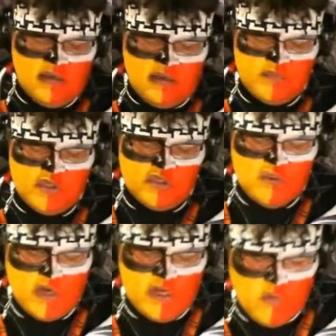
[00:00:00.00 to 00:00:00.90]
up to
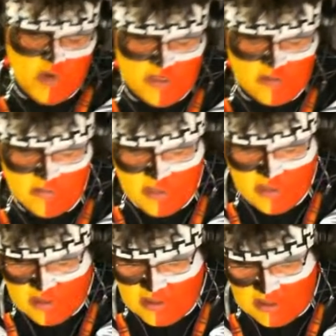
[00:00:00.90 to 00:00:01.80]
21,
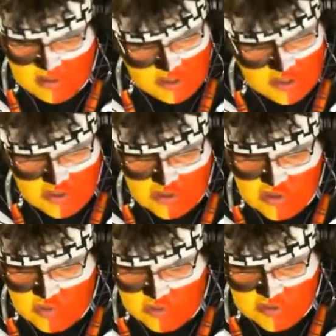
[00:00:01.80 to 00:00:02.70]
and I couldn't
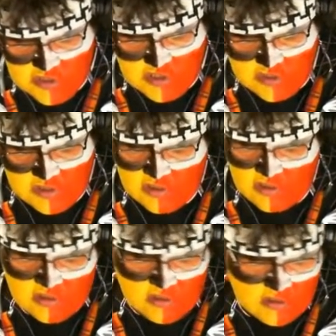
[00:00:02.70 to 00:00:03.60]
do it here.
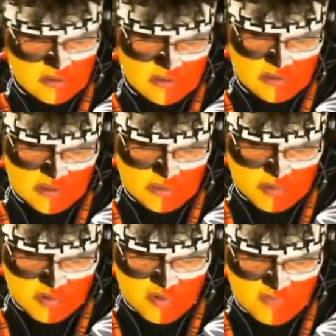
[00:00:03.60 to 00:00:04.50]
Can't do it to
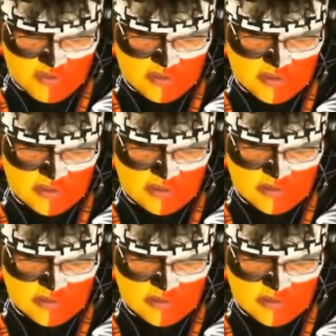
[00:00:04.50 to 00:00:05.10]
prove it.